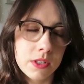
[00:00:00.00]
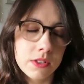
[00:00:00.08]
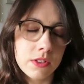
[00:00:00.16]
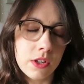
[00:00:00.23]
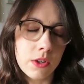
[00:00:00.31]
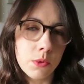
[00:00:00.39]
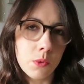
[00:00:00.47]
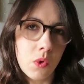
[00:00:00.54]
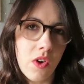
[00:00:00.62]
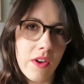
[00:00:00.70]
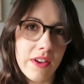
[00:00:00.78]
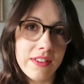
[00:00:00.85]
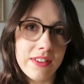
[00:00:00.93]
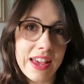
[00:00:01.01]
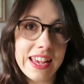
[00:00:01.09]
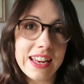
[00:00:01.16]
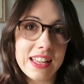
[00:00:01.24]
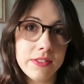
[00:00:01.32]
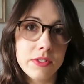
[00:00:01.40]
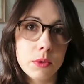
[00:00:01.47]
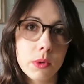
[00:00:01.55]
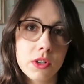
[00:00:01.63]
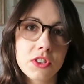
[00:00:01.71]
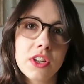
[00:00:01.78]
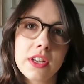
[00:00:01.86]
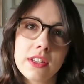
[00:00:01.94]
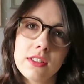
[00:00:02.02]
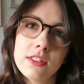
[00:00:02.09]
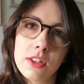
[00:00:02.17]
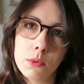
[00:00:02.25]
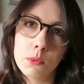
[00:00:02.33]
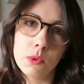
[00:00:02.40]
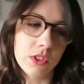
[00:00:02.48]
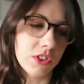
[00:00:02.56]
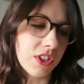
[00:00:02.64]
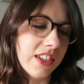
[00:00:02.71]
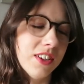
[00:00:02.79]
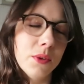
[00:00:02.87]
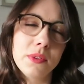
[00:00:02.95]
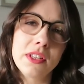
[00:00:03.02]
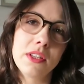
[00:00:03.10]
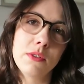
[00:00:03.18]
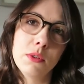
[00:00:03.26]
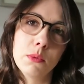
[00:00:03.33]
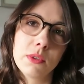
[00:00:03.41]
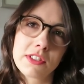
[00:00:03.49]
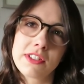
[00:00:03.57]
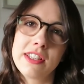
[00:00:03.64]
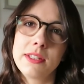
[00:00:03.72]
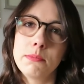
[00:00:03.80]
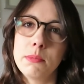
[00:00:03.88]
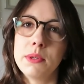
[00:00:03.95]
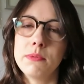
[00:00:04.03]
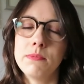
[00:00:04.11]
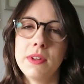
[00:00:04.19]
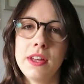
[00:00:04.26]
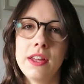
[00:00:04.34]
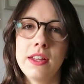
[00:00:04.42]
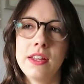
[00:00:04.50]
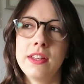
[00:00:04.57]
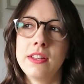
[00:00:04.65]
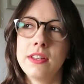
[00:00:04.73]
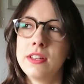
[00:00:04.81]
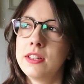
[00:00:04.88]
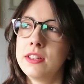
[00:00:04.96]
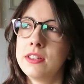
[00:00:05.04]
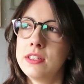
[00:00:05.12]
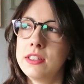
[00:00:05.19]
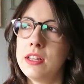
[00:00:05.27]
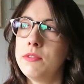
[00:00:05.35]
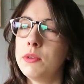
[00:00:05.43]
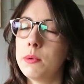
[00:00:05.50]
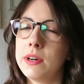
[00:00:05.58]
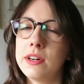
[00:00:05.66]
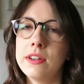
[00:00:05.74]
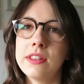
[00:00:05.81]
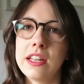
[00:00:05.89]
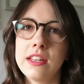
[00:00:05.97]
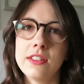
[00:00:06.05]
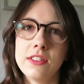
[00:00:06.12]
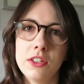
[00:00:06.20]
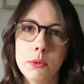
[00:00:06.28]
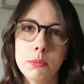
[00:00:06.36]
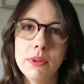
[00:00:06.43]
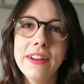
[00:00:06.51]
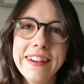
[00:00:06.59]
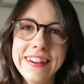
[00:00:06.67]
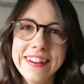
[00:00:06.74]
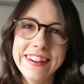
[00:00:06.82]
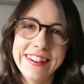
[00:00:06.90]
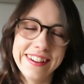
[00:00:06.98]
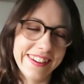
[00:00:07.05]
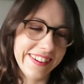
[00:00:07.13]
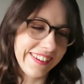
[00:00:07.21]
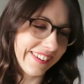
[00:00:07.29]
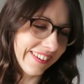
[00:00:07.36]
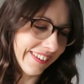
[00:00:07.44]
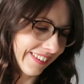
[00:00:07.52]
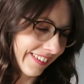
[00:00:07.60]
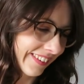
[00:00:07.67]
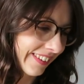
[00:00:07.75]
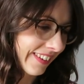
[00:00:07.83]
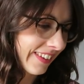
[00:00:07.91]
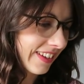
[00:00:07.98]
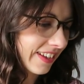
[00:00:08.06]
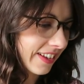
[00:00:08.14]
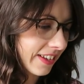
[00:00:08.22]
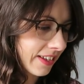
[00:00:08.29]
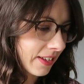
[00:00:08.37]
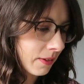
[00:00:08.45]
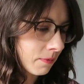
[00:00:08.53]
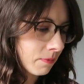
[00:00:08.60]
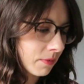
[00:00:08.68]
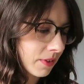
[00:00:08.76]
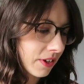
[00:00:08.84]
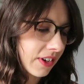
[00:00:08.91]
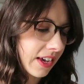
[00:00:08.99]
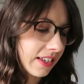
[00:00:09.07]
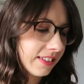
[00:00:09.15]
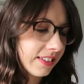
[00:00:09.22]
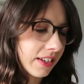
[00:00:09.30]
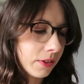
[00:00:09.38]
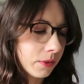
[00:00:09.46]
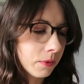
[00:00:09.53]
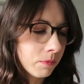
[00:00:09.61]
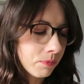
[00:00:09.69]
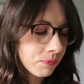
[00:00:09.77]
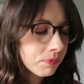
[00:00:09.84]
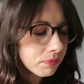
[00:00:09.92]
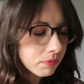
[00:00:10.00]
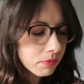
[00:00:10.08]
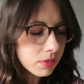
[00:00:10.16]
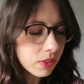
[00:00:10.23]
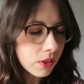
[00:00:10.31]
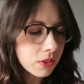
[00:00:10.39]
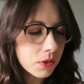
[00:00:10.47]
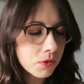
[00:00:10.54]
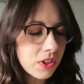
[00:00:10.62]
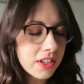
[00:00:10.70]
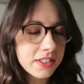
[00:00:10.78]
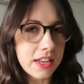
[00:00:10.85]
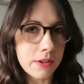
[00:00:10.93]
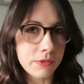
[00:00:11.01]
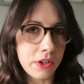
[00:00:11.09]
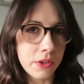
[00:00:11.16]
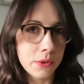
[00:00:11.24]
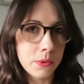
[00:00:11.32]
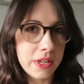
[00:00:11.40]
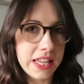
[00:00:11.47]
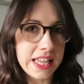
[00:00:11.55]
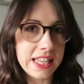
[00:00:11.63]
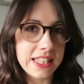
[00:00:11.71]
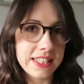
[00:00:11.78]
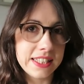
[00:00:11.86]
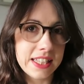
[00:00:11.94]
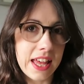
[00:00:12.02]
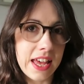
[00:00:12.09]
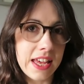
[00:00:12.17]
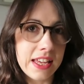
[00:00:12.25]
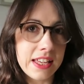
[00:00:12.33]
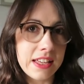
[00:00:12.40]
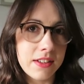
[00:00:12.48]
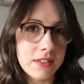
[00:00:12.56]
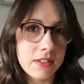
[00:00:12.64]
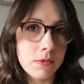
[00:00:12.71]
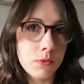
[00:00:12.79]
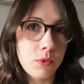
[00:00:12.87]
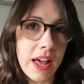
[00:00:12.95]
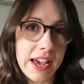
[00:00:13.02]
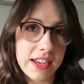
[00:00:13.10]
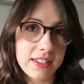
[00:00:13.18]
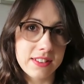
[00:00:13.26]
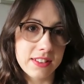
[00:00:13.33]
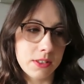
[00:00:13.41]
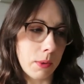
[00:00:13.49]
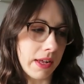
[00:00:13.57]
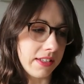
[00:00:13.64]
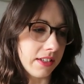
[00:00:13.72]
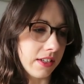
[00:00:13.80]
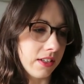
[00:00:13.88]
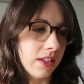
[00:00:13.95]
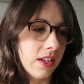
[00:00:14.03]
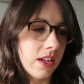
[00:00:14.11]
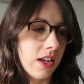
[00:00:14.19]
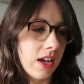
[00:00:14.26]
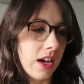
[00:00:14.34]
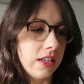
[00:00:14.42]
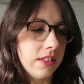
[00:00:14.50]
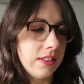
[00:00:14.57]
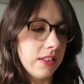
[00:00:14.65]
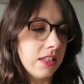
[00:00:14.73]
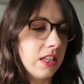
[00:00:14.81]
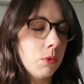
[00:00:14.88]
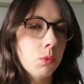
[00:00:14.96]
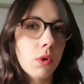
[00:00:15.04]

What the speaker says: So, Hayley, if you're watching, don't watch. I don't think you do watch this, but if you are, then stop. okay, so the first FO is a flax sweater, and it's in the